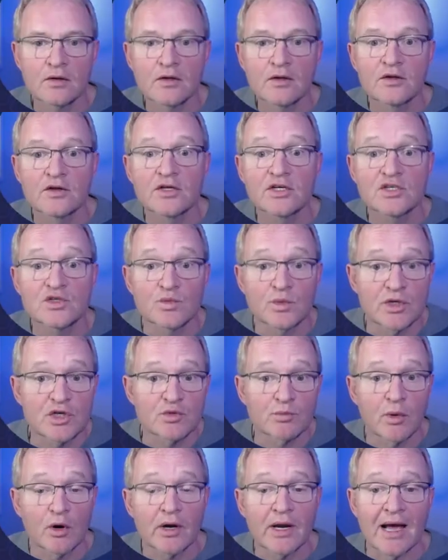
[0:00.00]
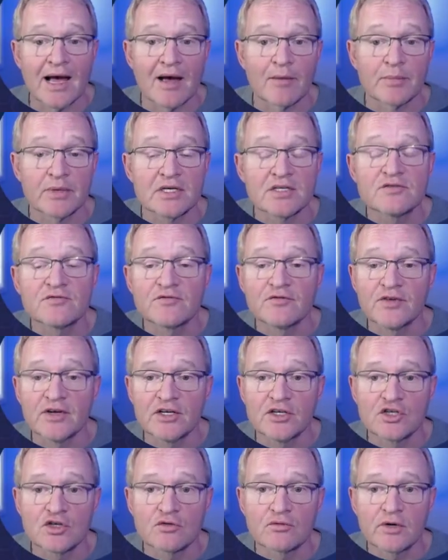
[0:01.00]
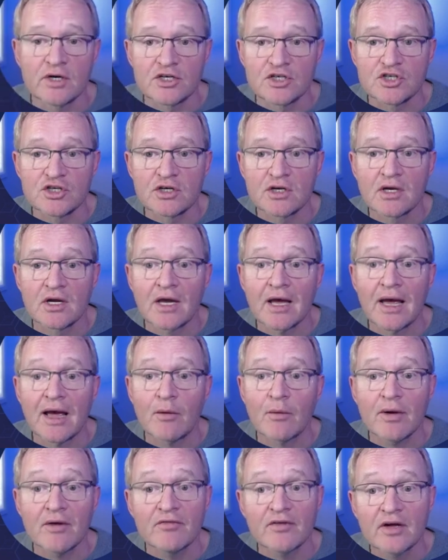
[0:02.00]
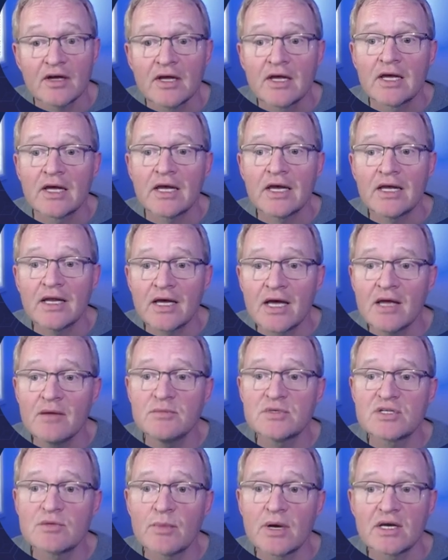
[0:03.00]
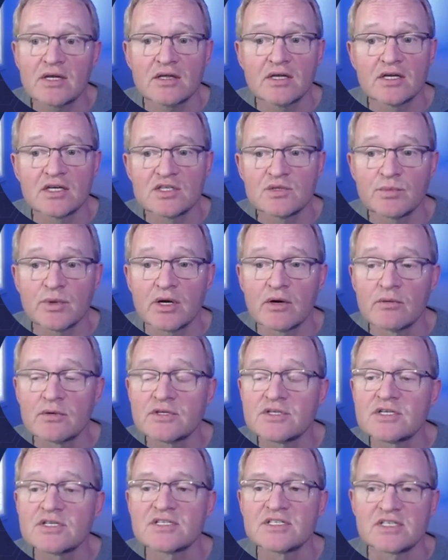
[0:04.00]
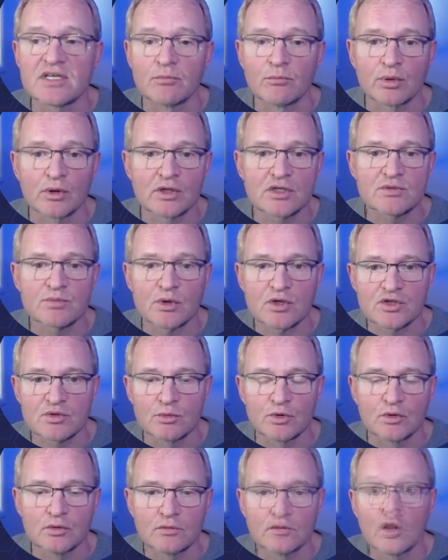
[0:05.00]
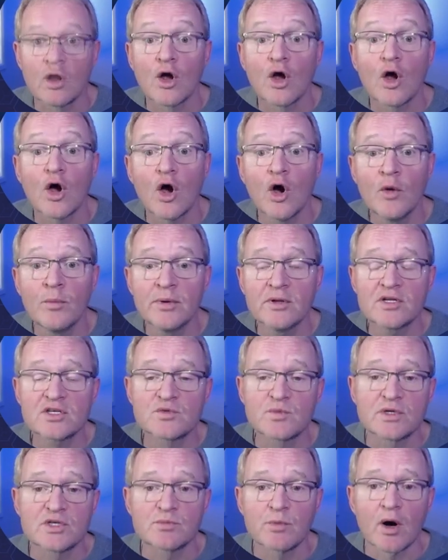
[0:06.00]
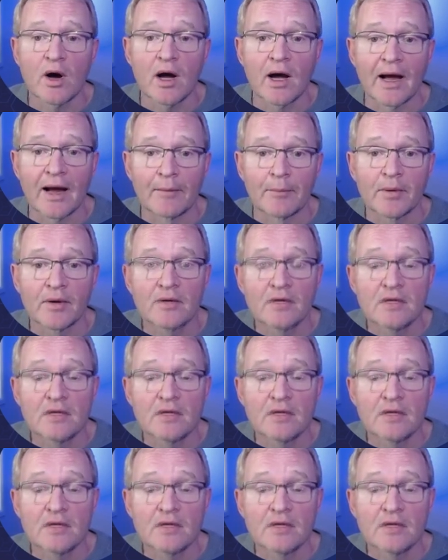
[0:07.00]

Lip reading: The SwitchBot app is feature-rich. However, it aims to make the experience as simple as possible. Open the SwitchBot app.